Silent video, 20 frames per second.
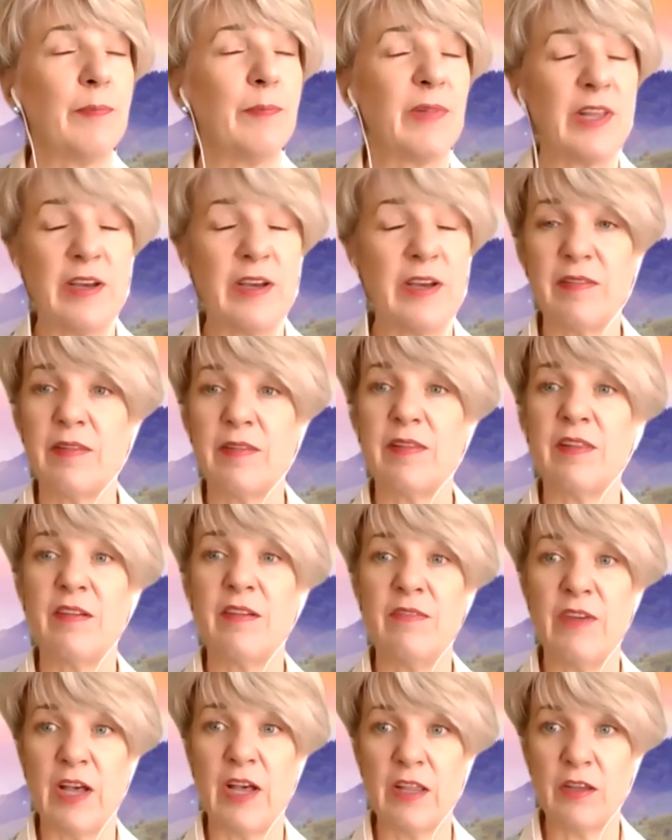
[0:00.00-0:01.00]
place the
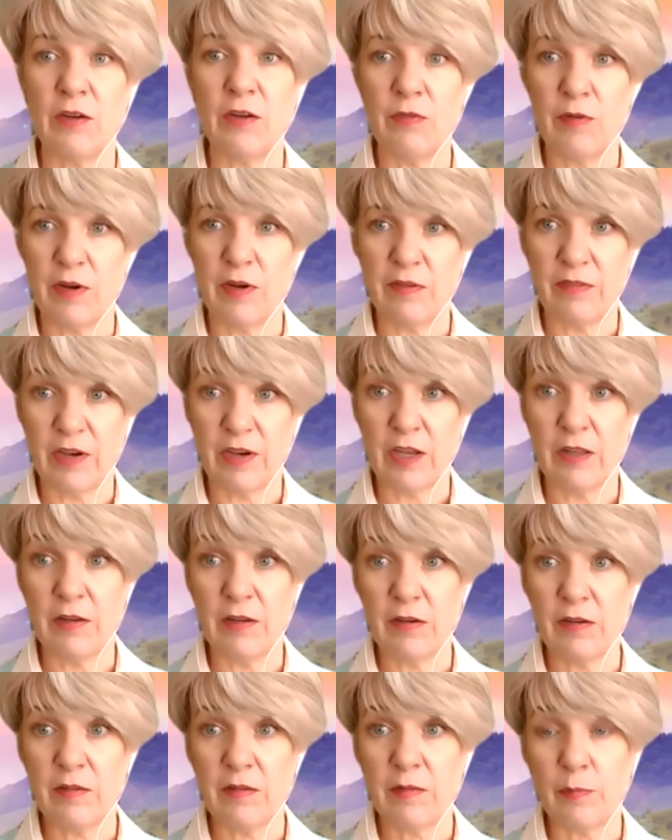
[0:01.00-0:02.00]
value of
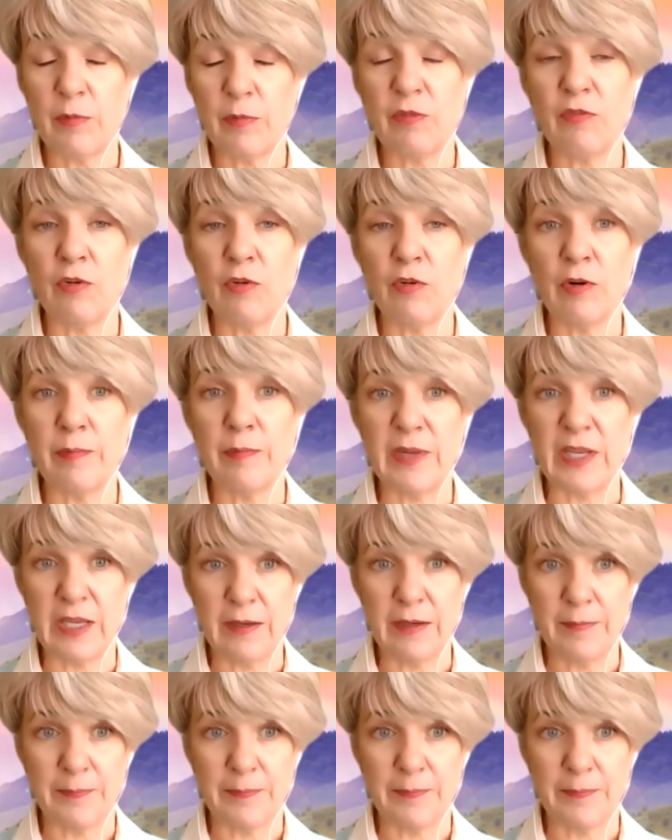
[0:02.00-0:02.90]
others before me.